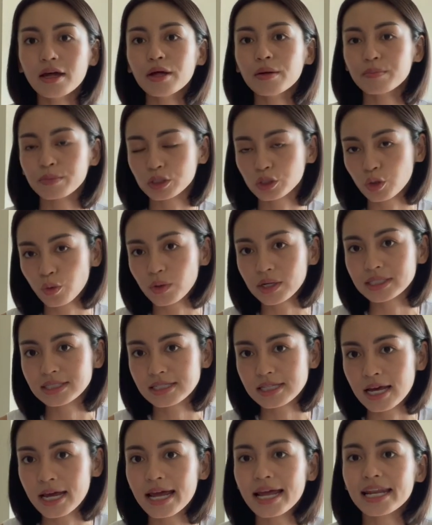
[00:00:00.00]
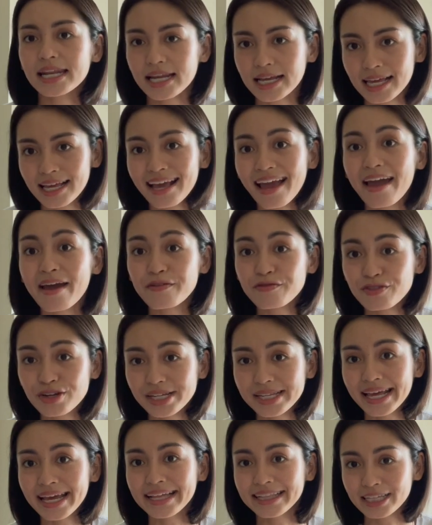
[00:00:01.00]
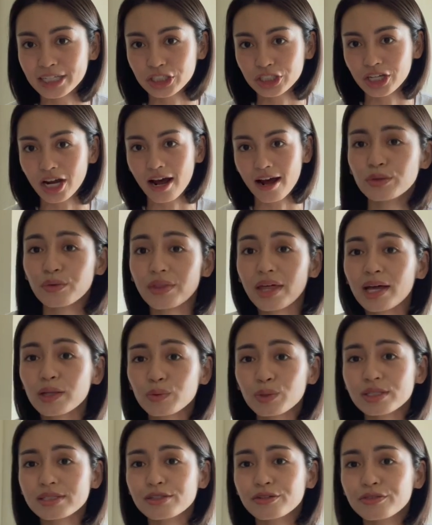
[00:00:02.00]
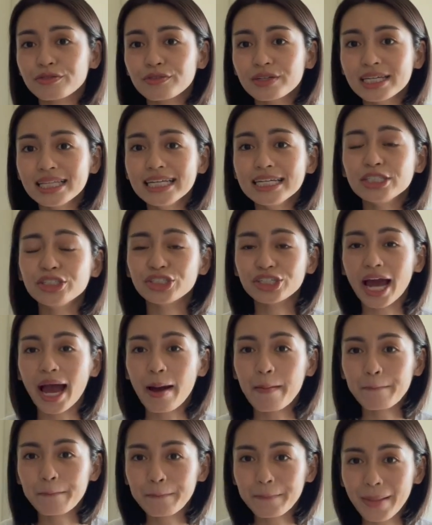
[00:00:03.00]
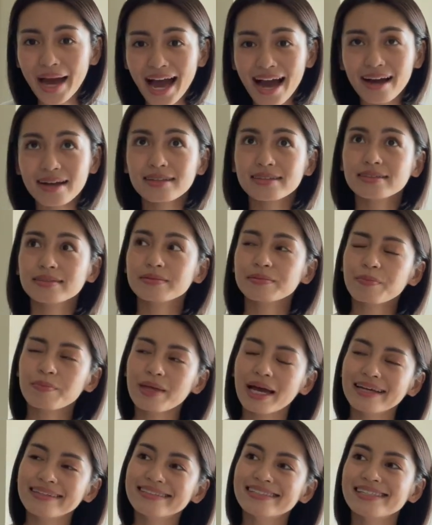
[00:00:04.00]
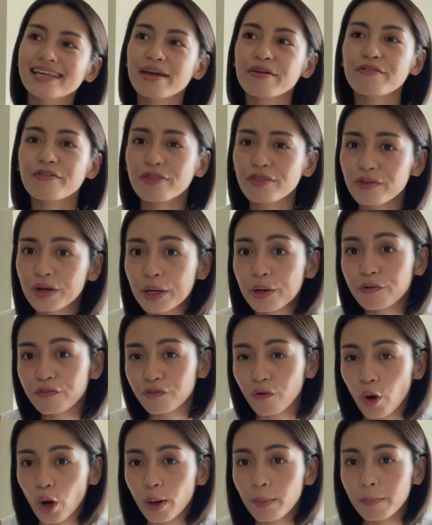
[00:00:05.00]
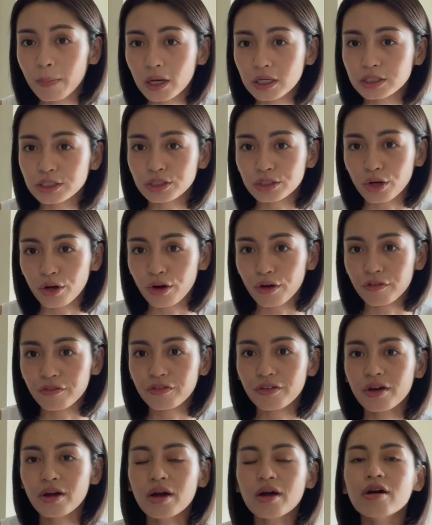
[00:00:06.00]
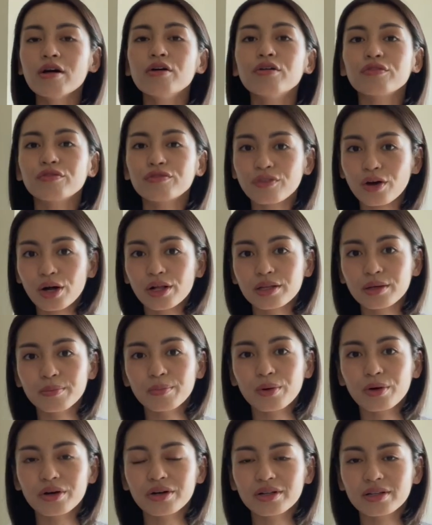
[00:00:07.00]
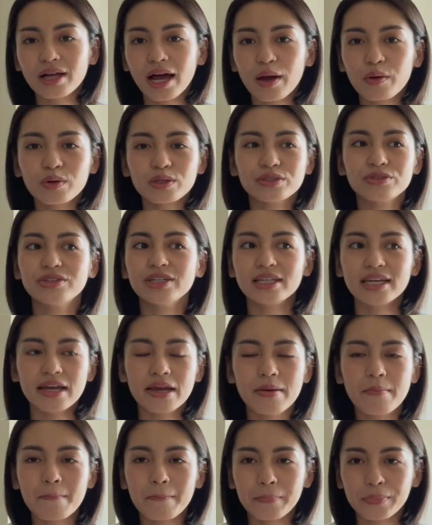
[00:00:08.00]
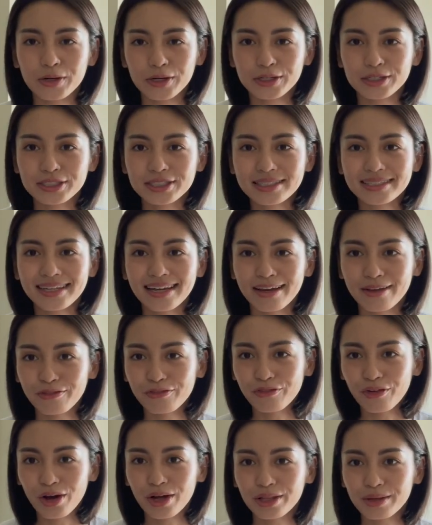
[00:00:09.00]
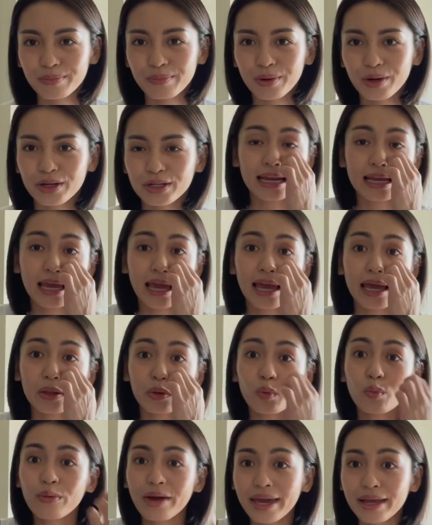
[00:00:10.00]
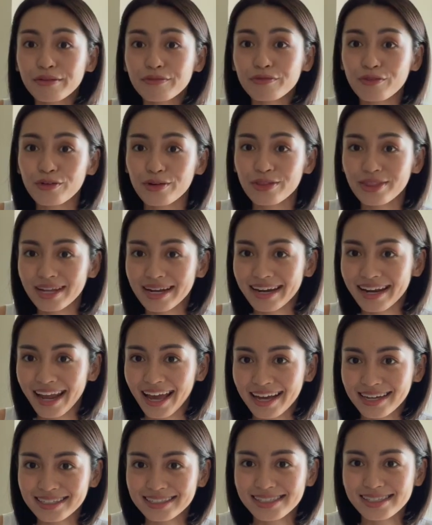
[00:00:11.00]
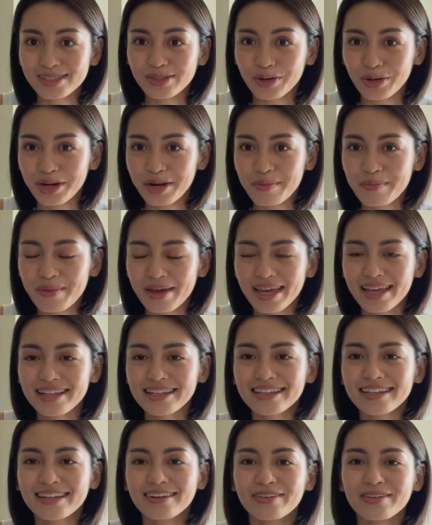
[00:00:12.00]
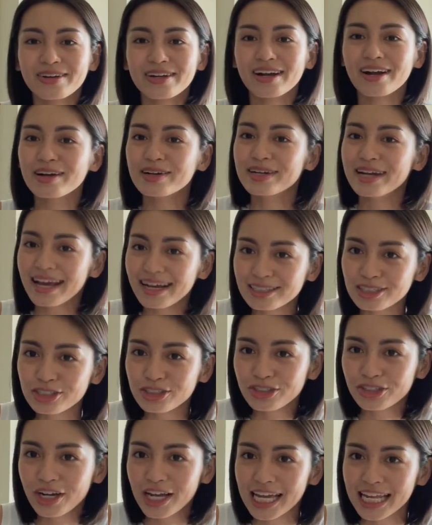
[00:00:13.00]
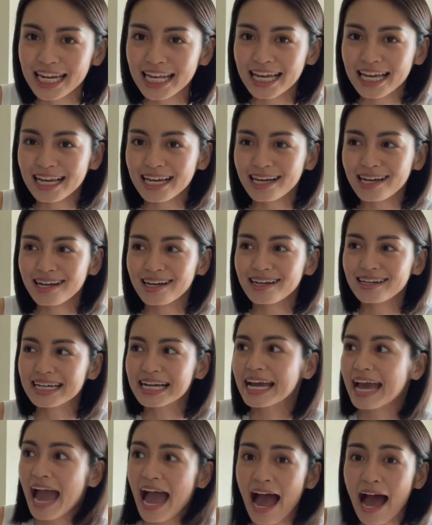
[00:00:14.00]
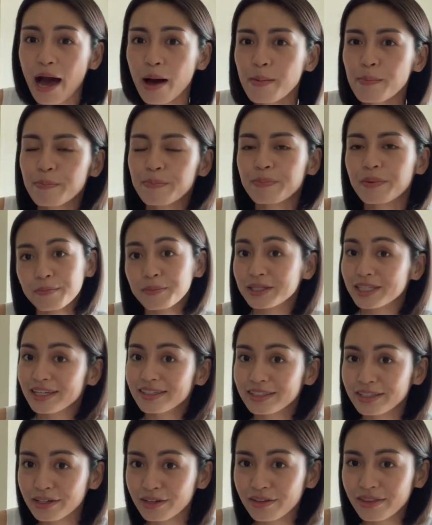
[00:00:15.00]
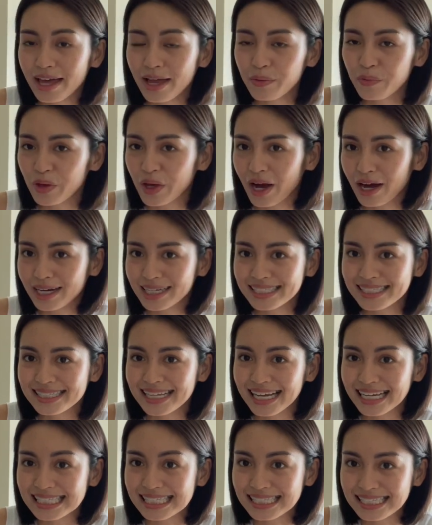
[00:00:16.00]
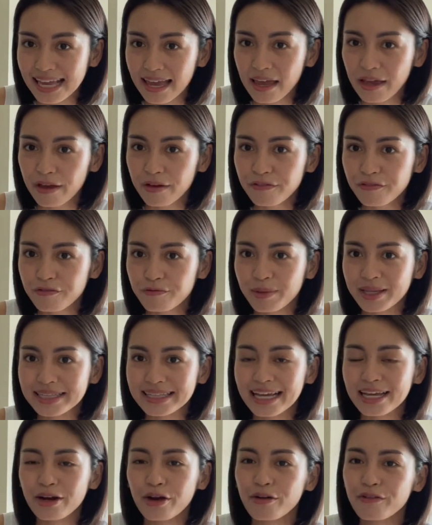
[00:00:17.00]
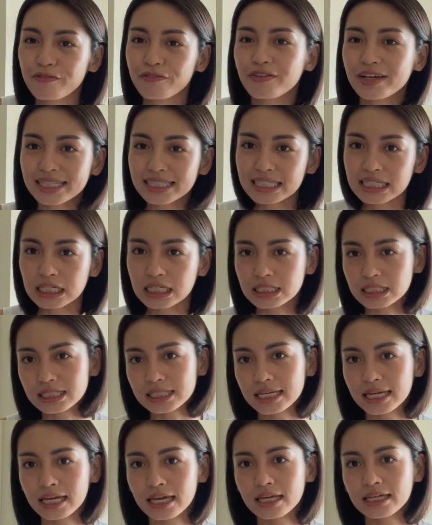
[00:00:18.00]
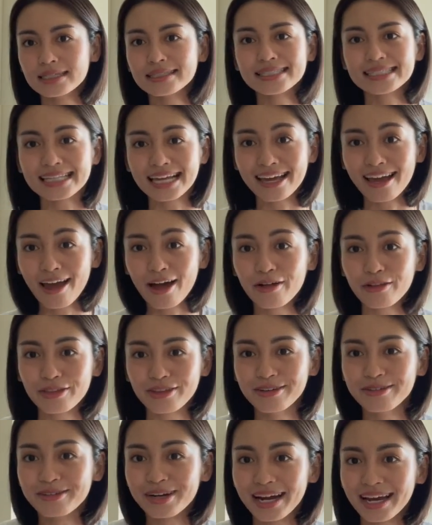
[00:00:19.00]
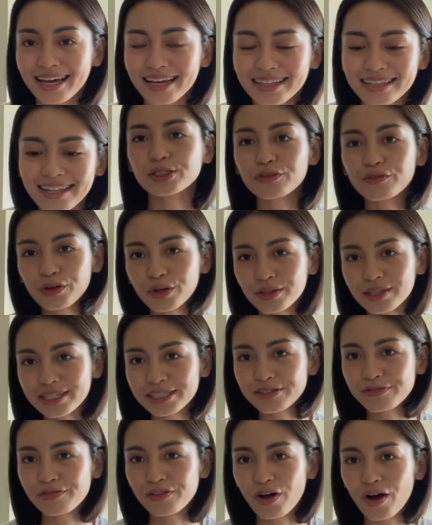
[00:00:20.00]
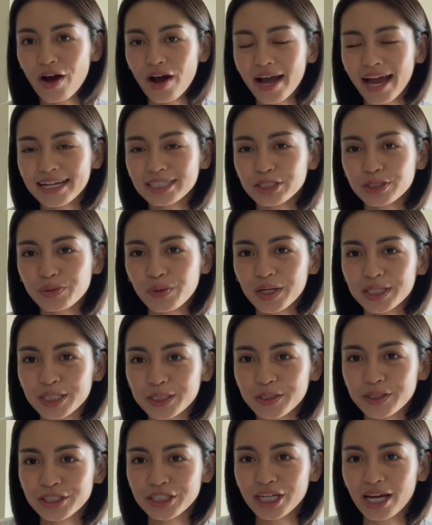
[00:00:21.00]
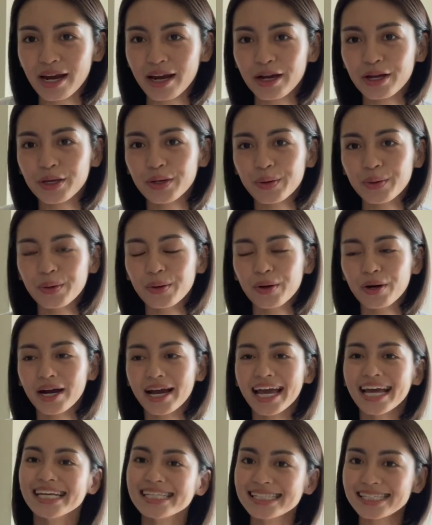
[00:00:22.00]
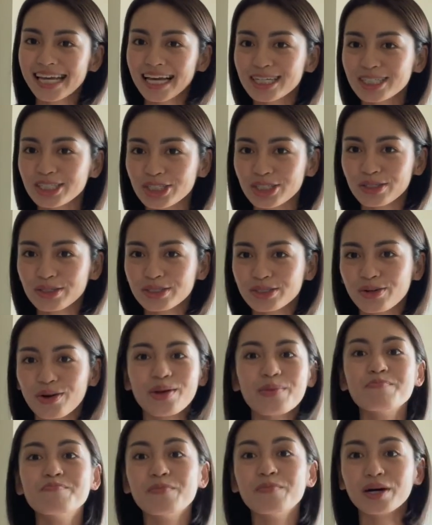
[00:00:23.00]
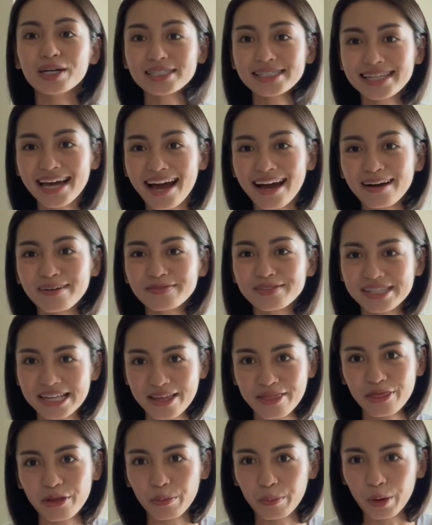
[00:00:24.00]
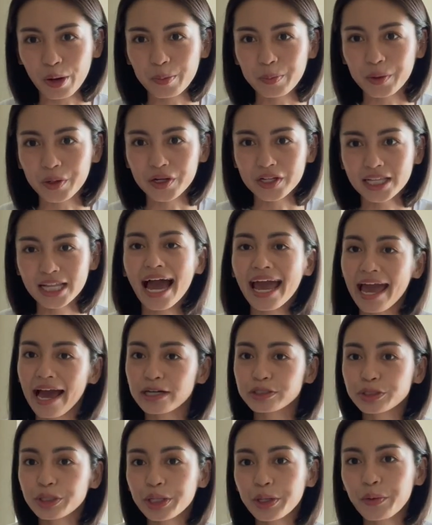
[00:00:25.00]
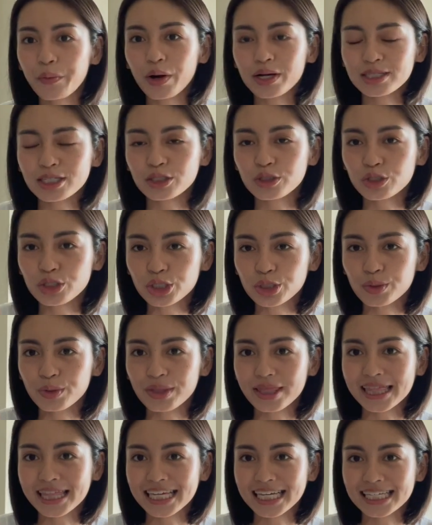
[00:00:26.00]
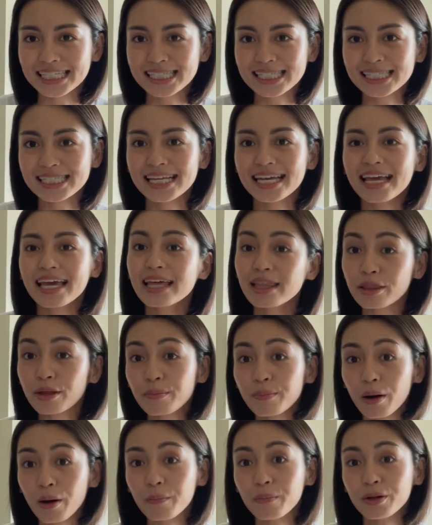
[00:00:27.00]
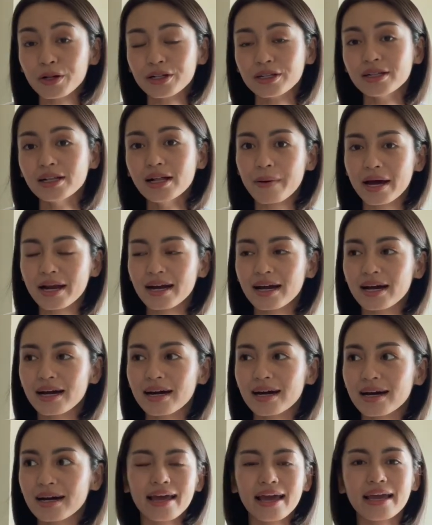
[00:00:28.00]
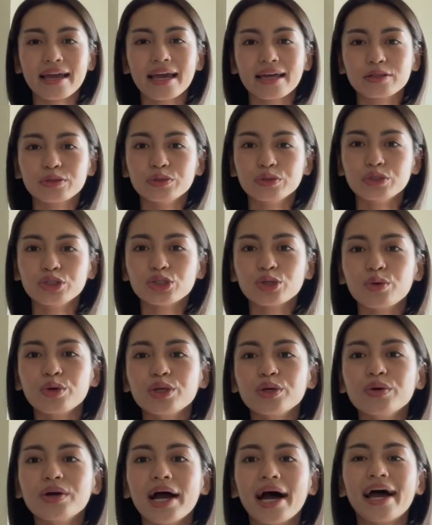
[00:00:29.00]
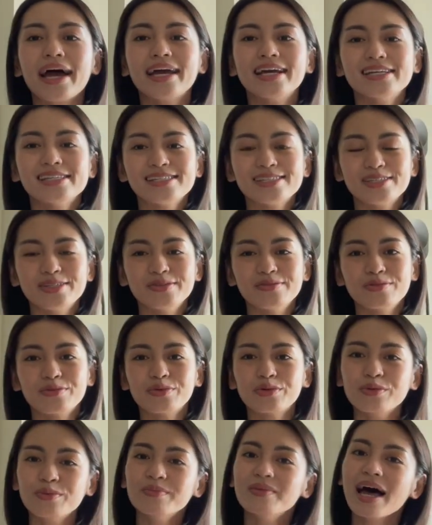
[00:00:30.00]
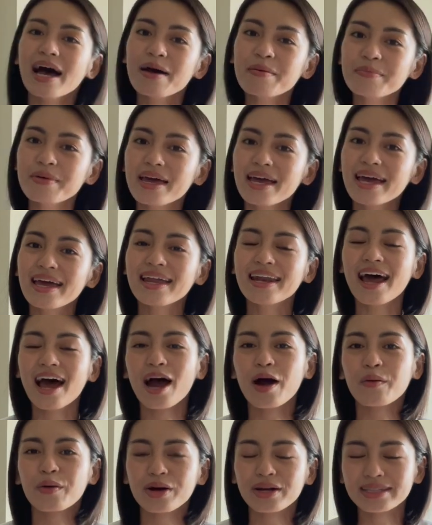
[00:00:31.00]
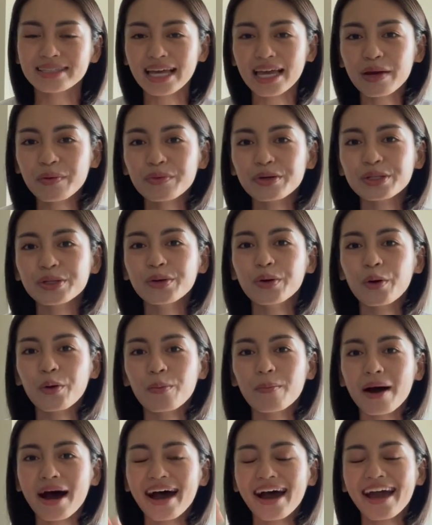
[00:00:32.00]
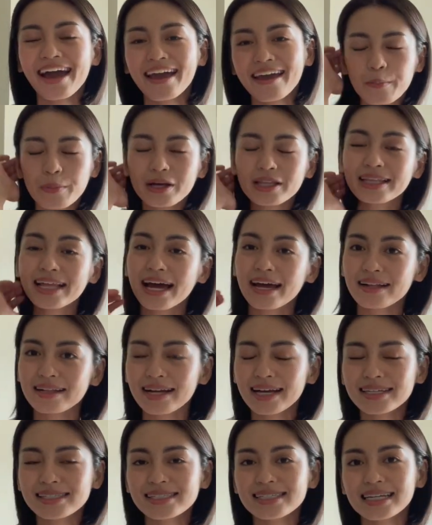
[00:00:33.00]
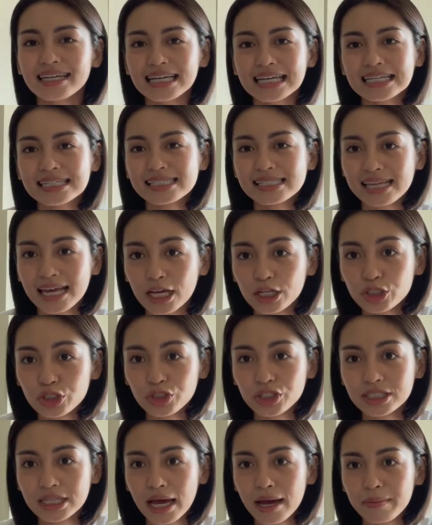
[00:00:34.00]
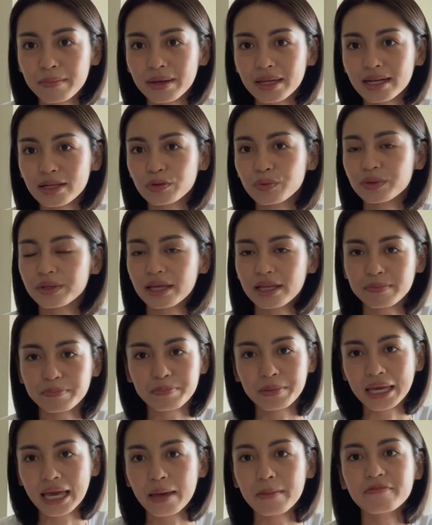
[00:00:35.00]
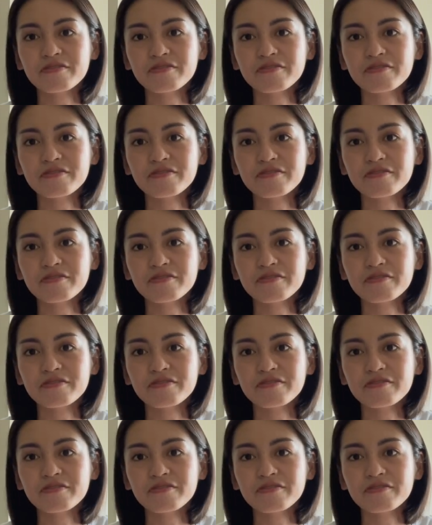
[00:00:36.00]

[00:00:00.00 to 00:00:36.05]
But towards the end, naging everyday na siya. So that was a really jam-packed, I'd say, 3 to 4 months of volleyball. I was really immersed in volleyball. I can't wait for the next tournament or our next training camp. But until then, we gotta stay safe, maintain our fitness, and stay healthy, right? So for this vlog, I just wanted to share yung essentials or must-haves in the bubble. I actually wanted to shoot this in the bubble para I get to show you guys yung room namin, how our day would go by. But dahil nga sa naging schedule namin, it became